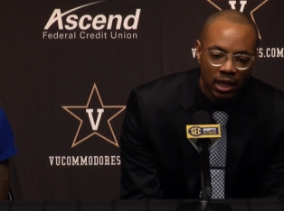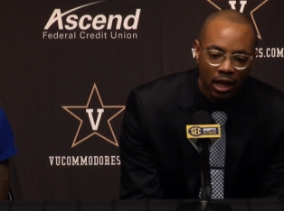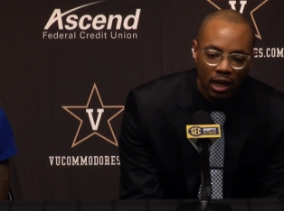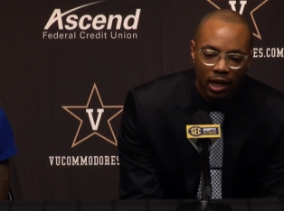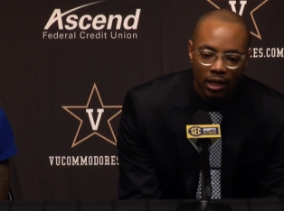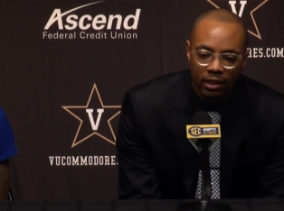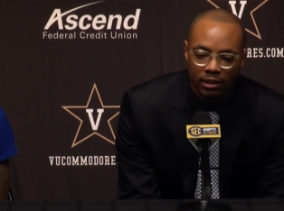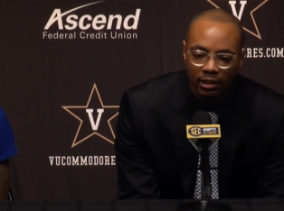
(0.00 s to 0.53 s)

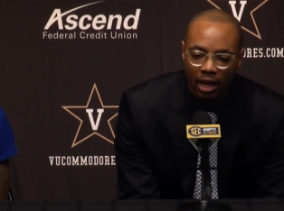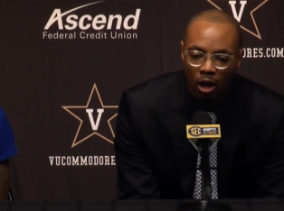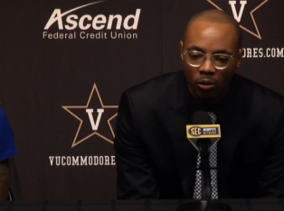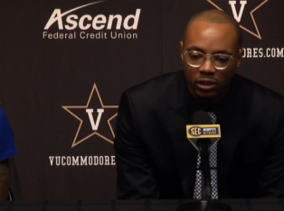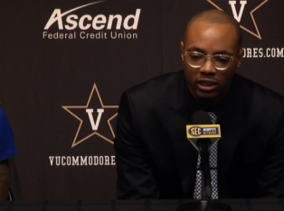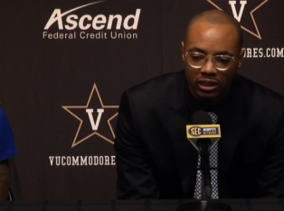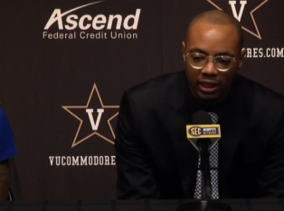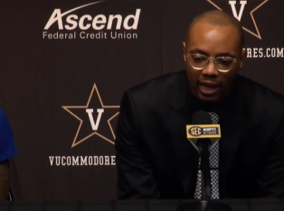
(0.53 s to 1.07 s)
Not
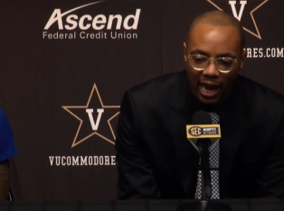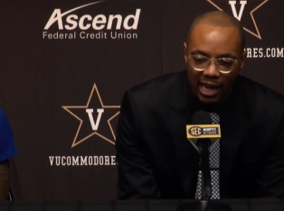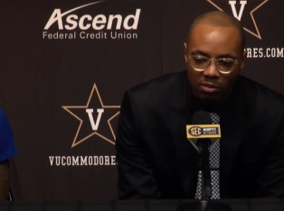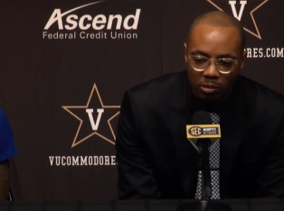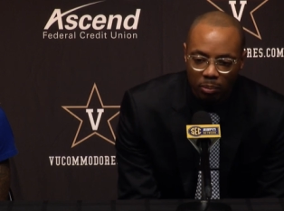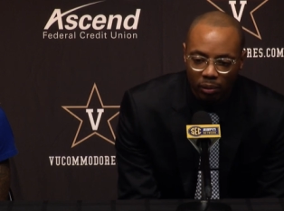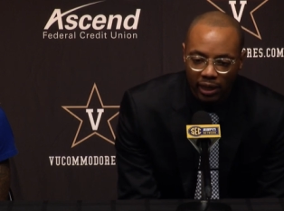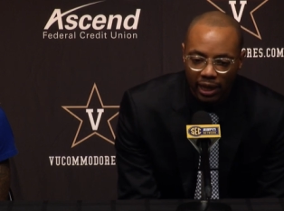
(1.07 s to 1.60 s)
only just the games
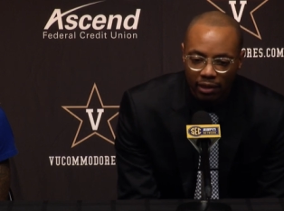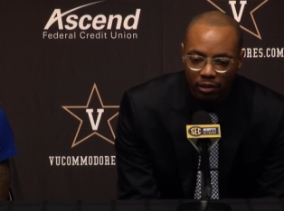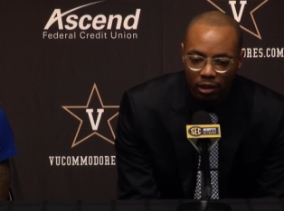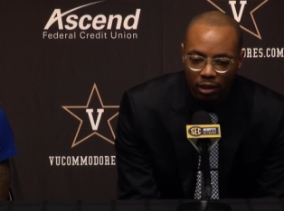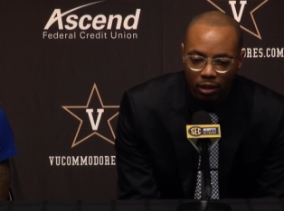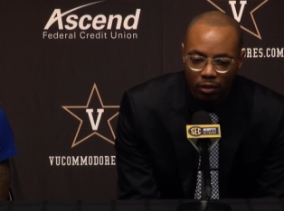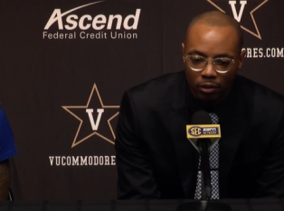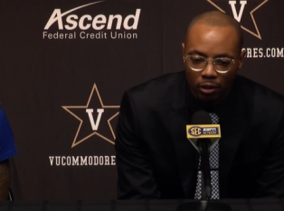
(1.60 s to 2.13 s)
we're playing,
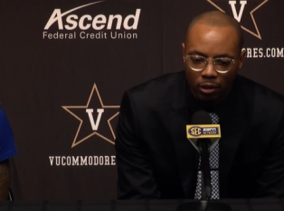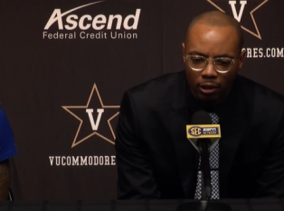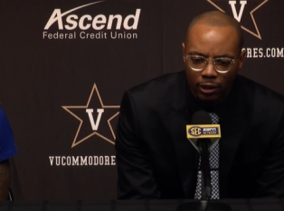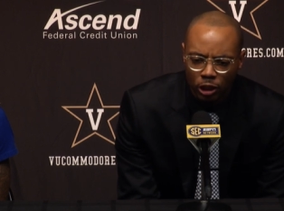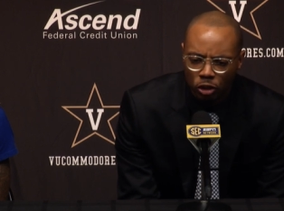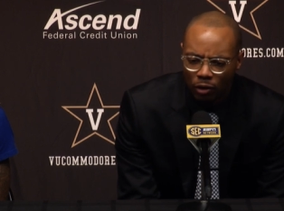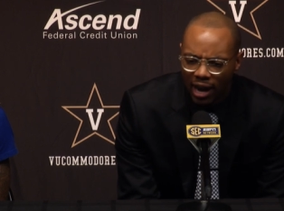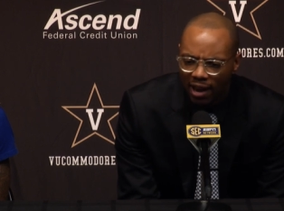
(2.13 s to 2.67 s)

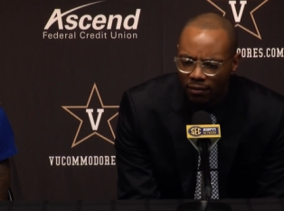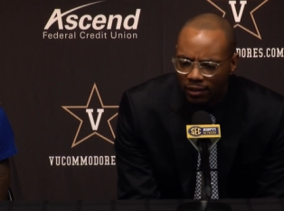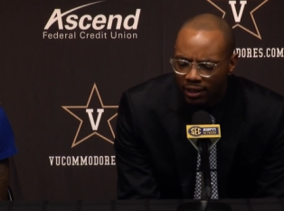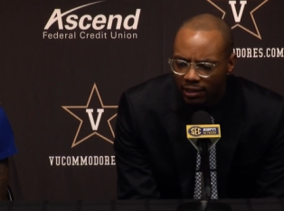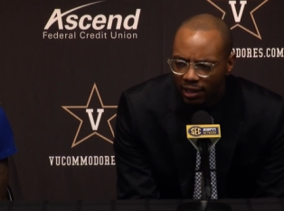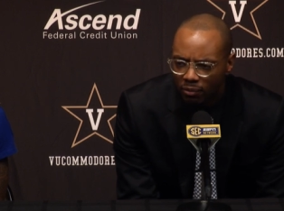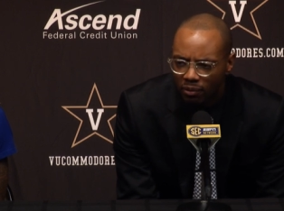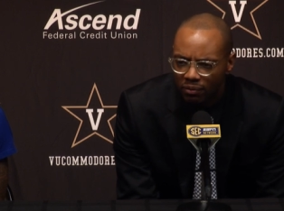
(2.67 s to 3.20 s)
the
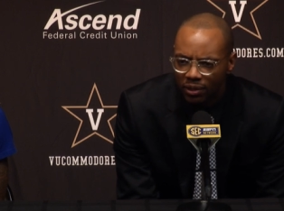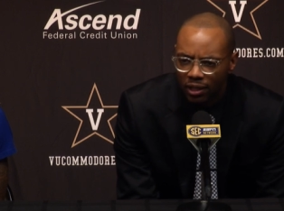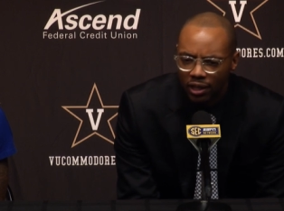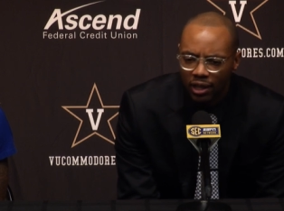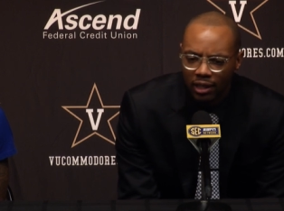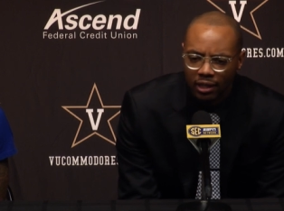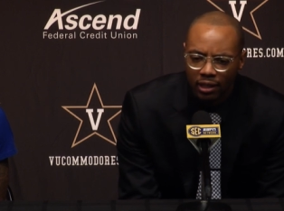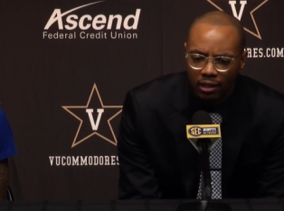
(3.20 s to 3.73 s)
traveling that we've
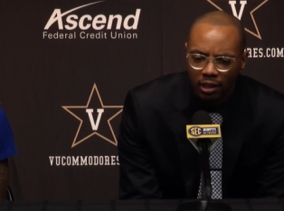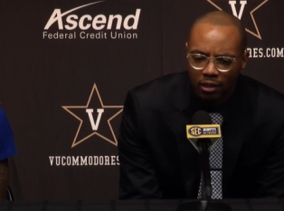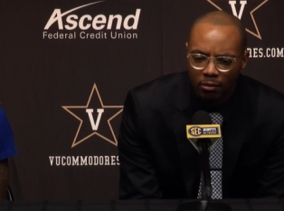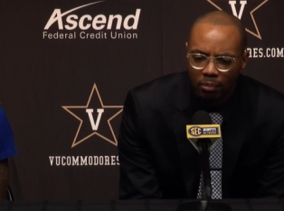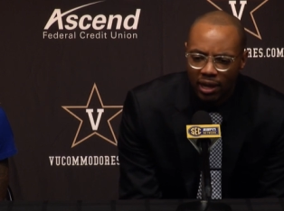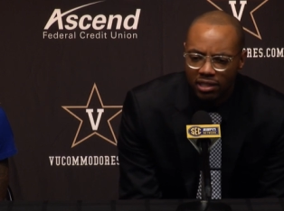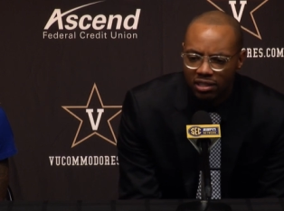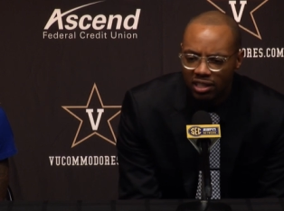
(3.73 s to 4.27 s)
done, and
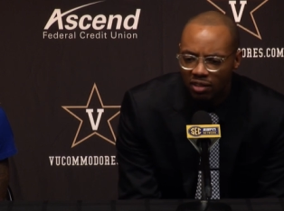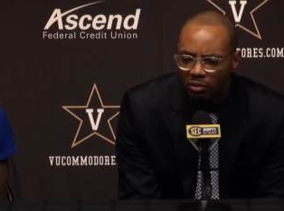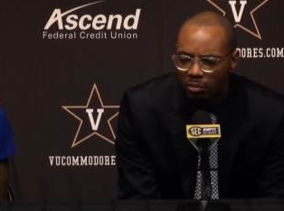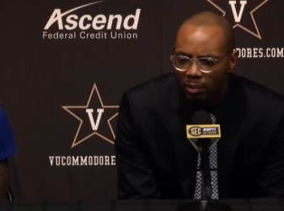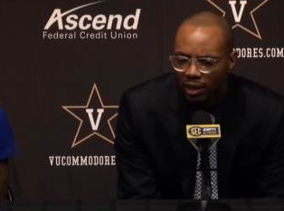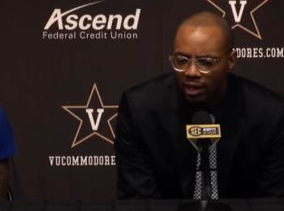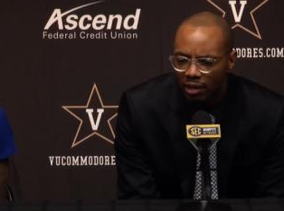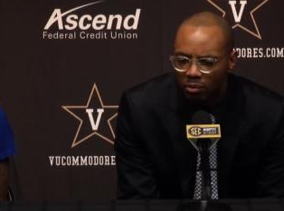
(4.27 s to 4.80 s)
the places that
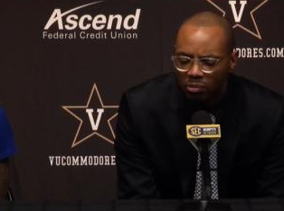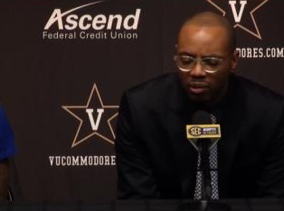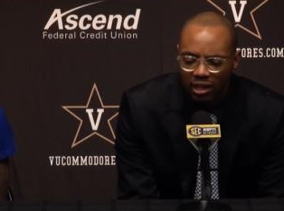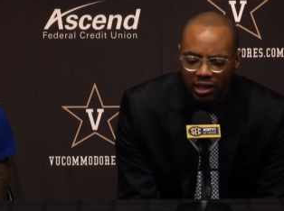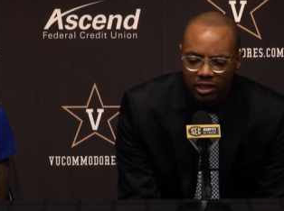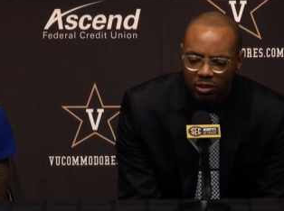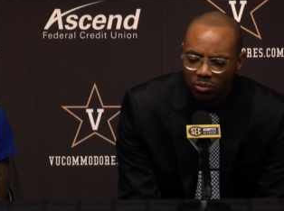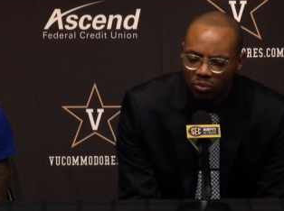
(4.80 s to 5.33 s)
we've been. We played
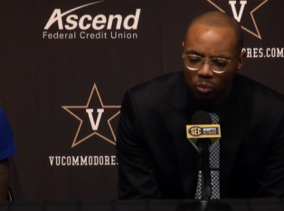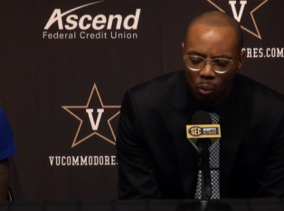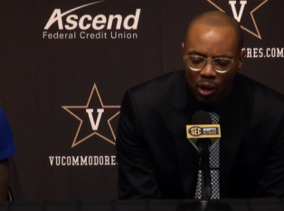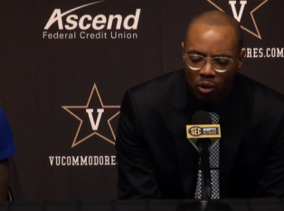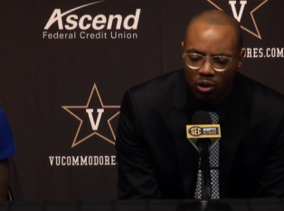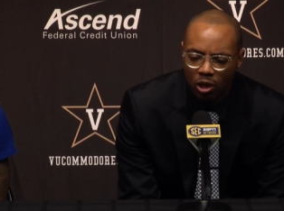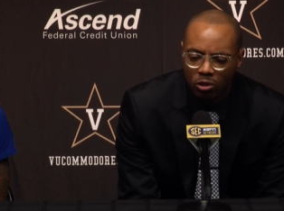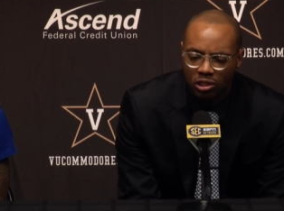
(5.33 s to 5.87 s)
against some
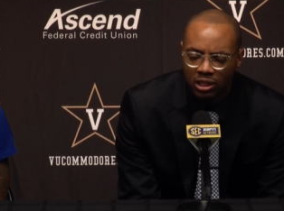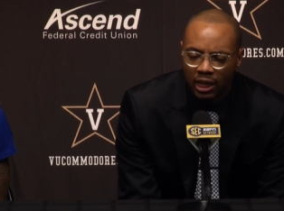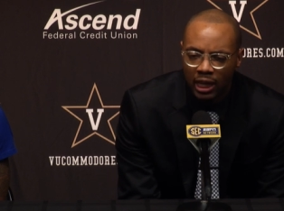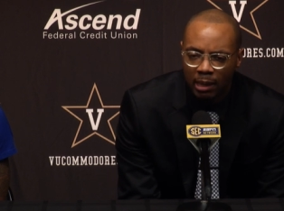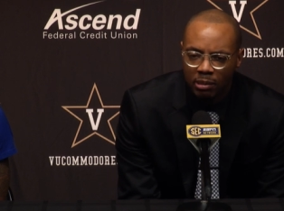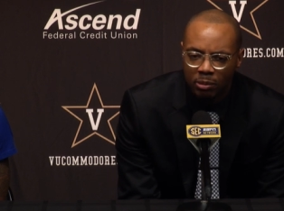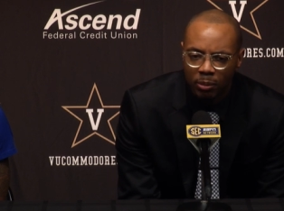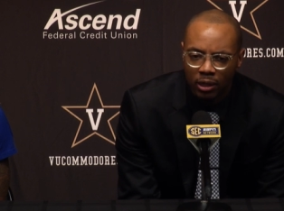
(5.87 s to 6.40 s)
well-coached
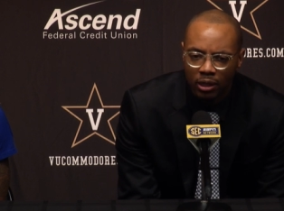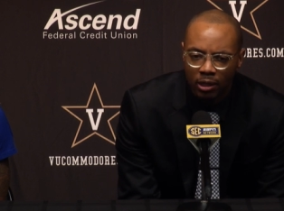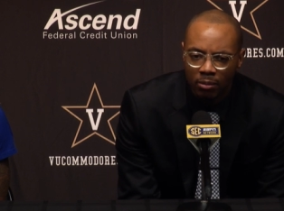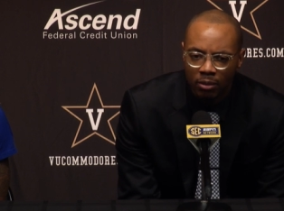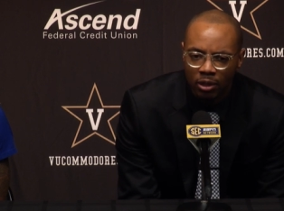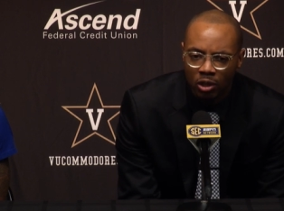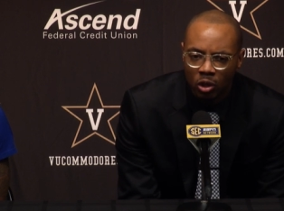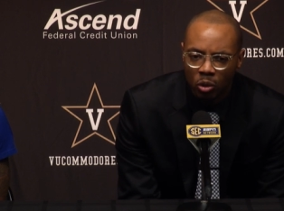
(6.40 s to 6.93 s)
teams, but